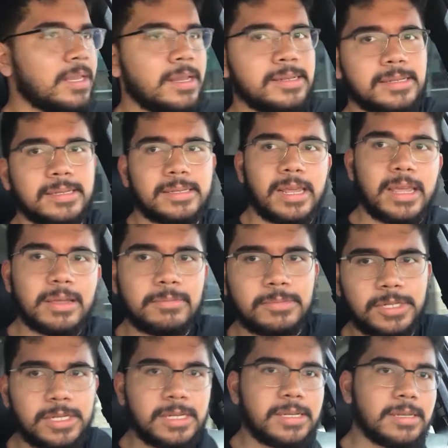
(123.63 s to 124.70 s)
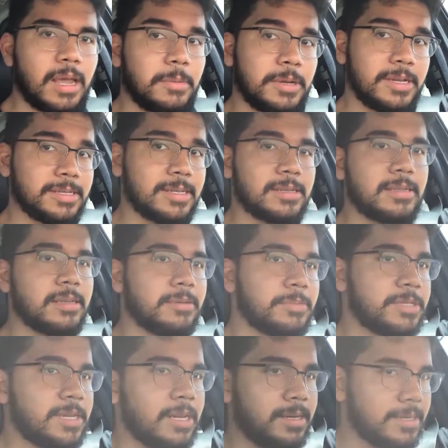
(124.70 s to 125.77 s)
he's into AMGs. I mean, he's into
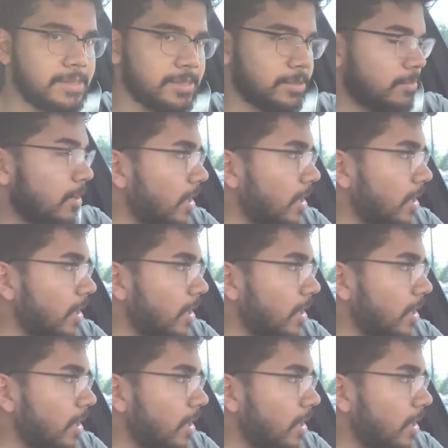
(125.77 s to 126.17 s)
Mercedes as